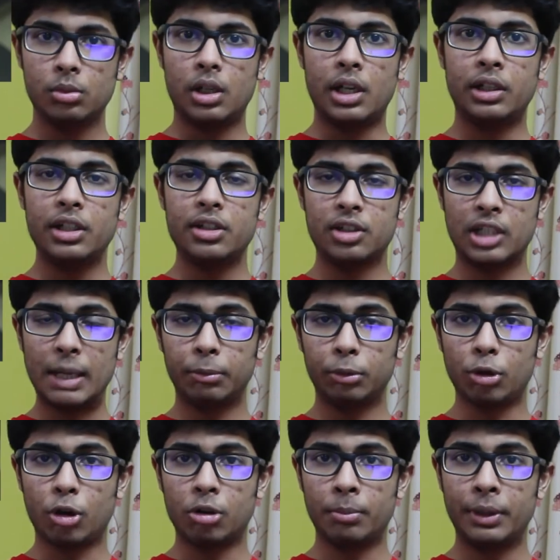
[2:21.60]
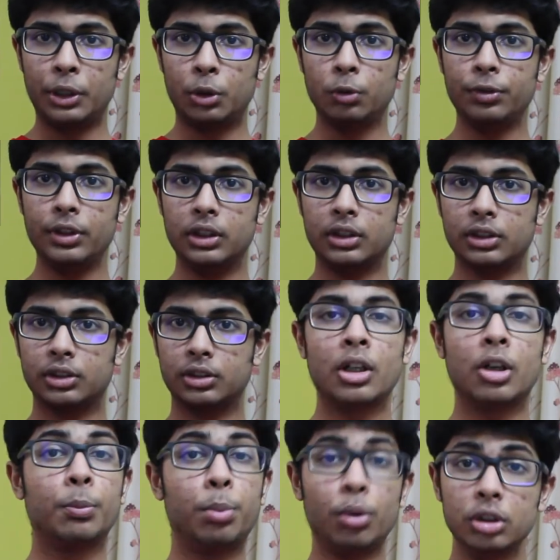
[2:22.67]
and it's kept on my two fingers.
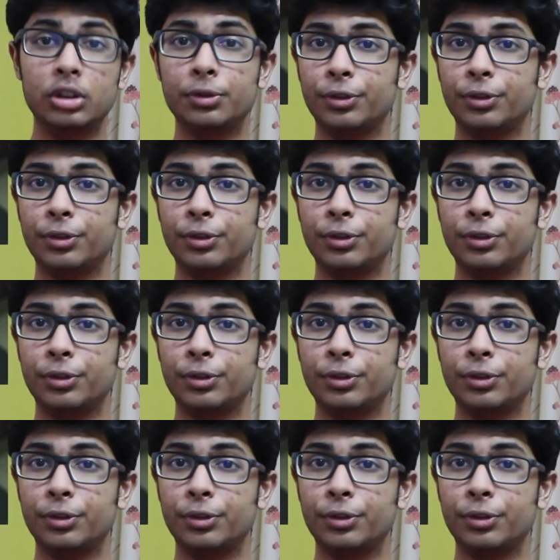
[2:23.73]
Now both the